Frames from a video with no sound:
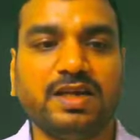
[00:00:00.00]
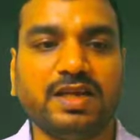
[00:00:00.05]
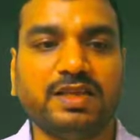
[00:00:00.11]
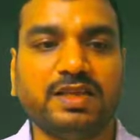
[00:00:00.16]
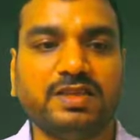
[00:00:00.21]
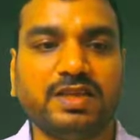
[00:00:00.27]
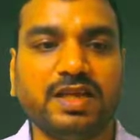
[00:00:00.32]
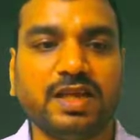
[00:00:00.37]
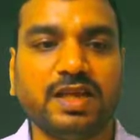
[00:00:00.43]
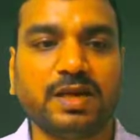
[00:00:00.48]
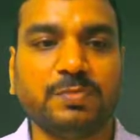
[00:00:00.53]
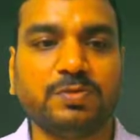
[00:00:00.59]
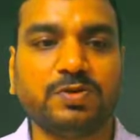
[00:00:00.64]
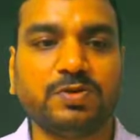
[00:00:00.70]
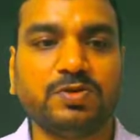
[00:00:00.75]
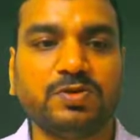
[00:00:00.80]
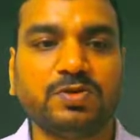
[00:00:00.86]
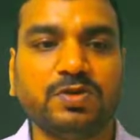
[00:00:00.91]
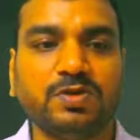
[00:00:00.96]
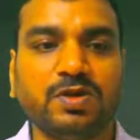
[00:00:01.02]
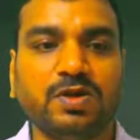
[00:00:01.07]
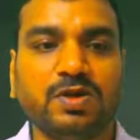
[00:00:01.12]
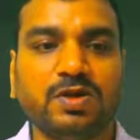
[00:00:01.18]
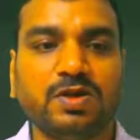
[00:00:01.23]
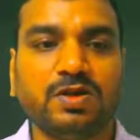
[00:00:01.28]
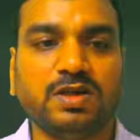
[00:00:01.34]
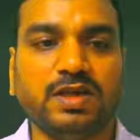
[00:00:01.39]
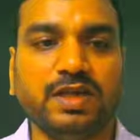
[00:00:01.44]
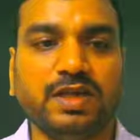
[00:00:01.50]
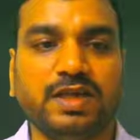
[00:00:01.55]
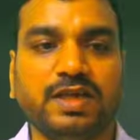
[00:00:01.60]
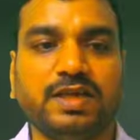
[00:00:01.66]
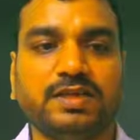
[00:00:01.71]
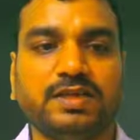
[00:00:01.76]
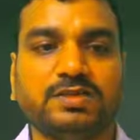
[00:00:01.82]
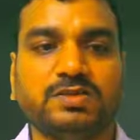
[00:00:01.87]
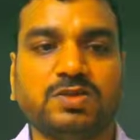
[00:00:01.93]
T3 up to
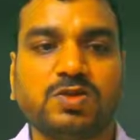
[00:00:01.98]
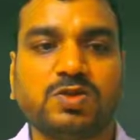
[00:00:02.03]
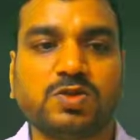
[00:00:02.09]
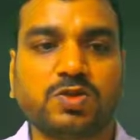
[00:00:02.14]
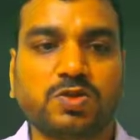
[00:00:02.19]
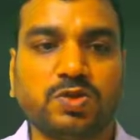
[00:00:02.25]
Tn.